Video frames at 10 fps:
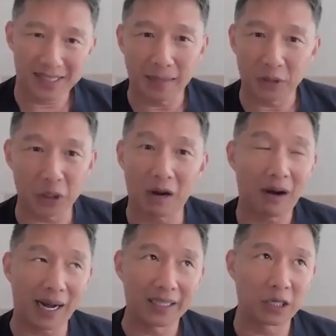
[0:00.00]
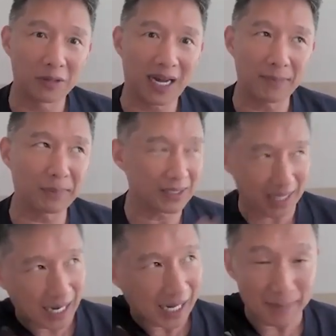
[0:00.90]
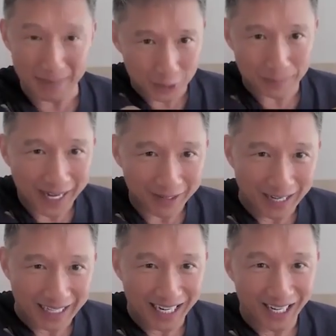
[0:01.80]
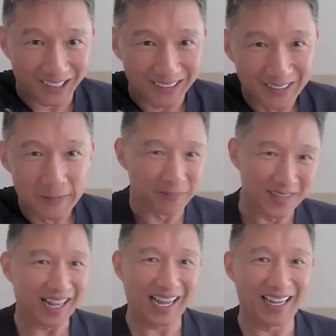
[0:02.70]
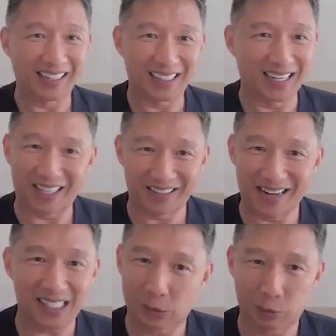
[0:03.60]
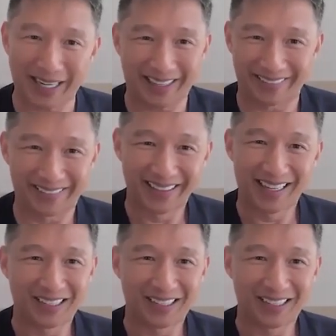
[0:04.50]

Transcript: Sam, you know how I know that? Because I'm in Japan right now, and they're not sweating.